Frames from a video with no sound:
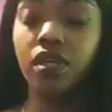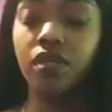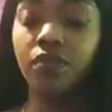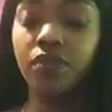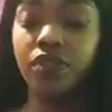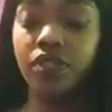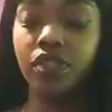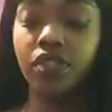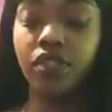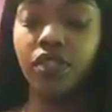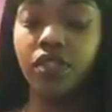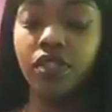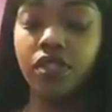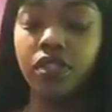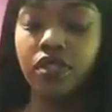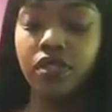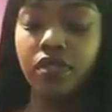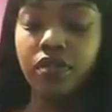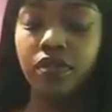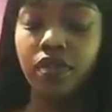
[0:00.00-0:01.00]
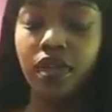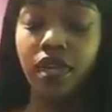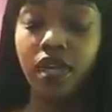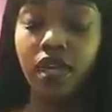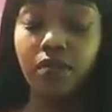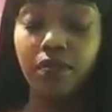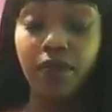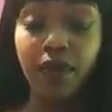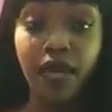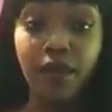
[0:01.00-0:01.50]
what's it called,
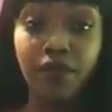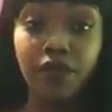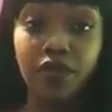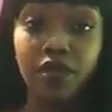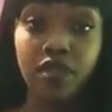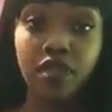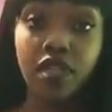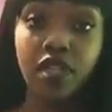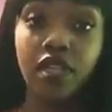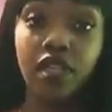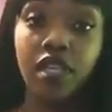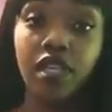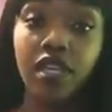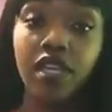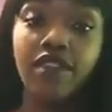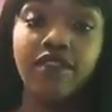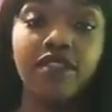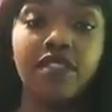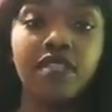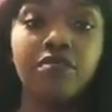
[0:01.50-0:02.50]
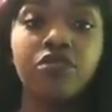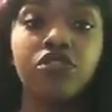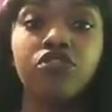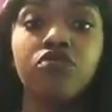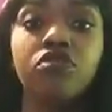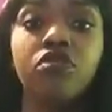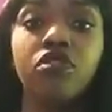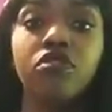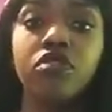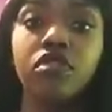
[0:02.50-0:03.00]
a Bible study, and every time she
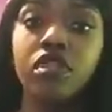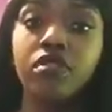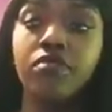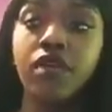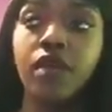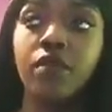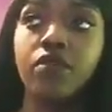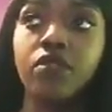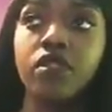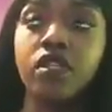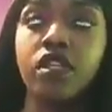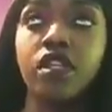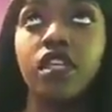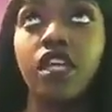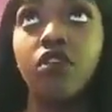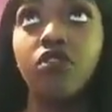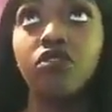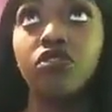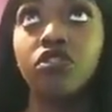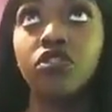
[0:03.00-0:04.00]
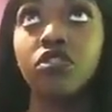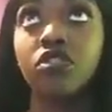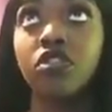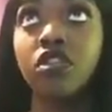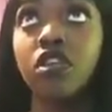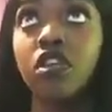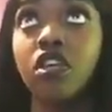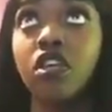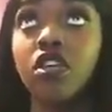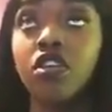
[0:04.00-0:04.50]
would go to the Bible study, I would just
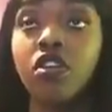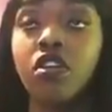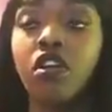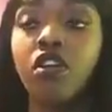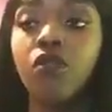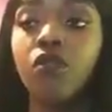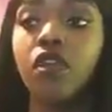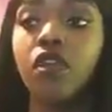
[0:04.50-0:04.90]
go